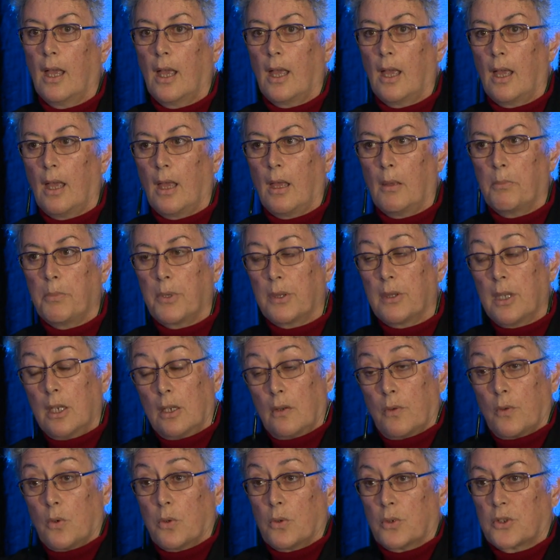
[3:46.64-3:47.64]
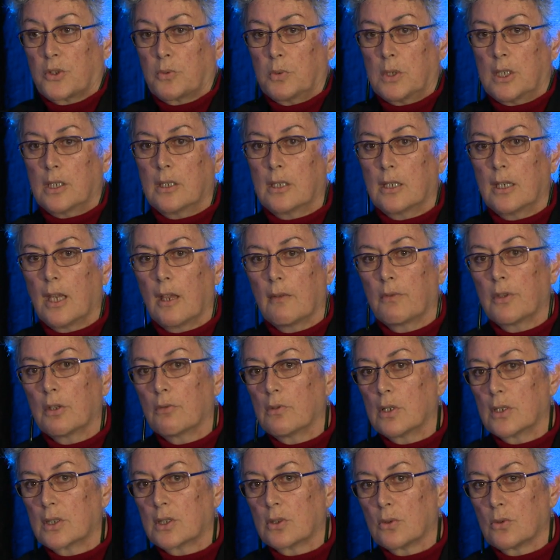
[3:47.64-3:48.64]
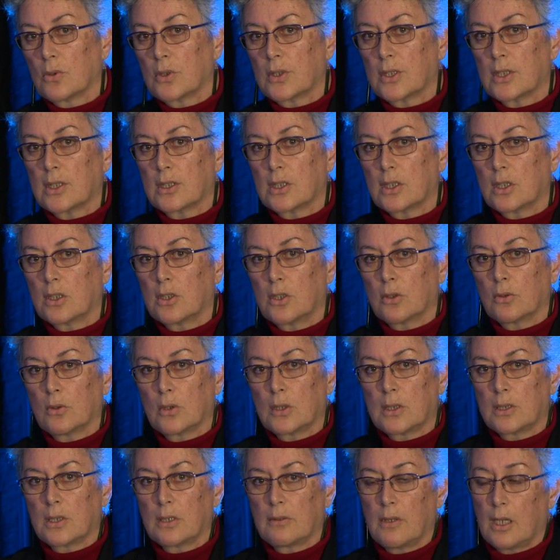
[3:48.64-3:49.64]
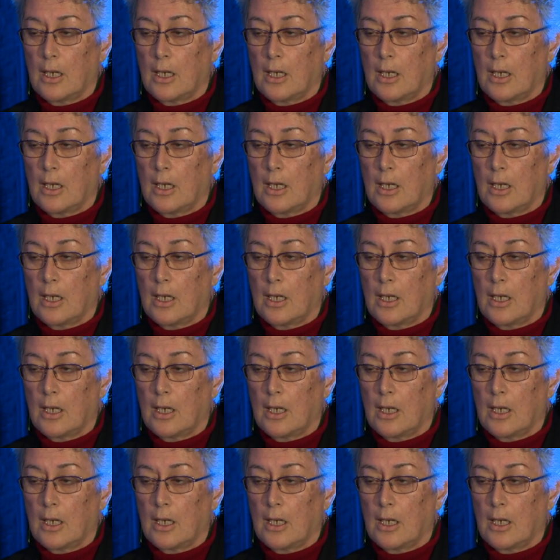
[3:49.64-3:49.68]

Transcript: But then, of course, we didn't have the resources to do it.